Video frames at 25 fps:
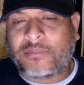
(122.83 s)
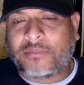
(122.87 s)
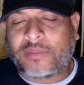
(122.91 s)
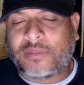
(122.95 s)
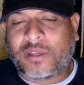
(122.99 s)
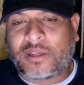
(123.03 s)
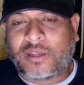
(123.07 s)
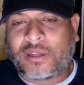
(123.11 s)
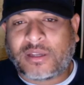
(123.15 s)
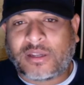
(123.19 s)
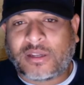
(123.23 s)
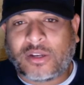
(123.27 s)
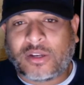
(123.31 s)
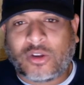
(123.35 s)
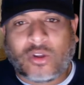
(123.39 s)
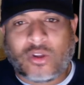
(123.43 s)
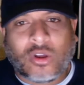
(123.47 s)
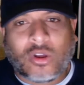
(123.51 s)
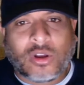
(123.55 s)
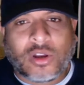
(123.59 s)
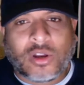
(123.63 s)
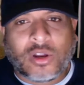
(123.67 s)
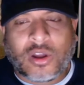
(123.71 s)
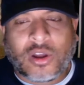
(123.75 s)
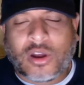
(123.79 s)

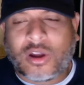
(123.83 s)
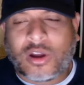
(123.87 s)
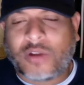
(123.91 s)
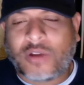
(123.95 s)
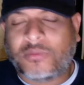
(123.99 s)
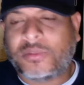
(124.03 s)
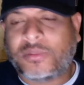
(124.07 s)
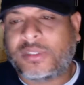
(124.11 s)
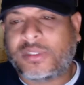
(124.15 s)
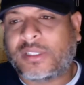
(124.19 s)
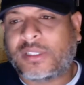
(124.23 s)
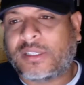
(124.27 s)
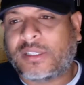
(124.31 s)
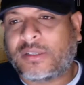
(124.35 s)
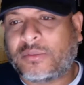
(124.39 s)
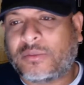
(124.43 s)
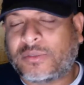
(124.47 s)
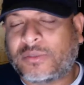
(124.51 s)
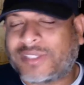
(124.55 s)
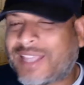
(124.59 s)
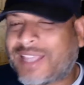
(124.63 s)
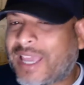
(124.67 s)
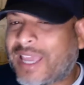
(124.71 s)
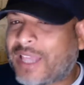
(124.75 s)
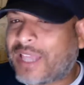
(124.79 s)
long arms, and he was
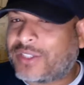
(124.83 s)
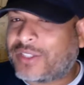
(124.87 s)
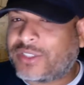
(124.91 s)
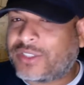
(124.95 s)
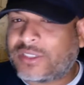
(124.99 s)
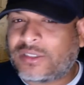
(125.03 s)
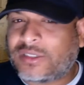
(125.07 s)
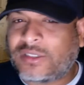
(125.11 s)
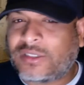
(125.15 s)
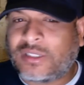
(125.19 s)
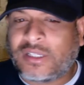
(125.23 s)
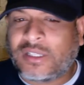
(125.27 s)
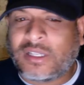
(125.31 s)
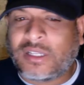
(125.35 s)
catching